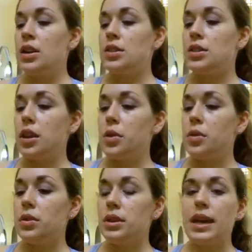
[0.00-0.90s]
So
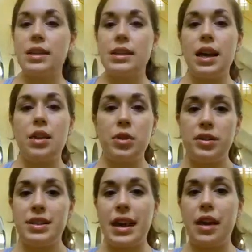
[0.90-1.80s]
that's kind of what
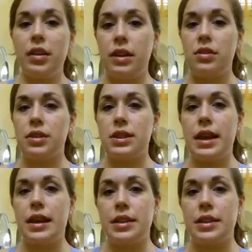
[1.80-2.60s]
our Saturday looks like,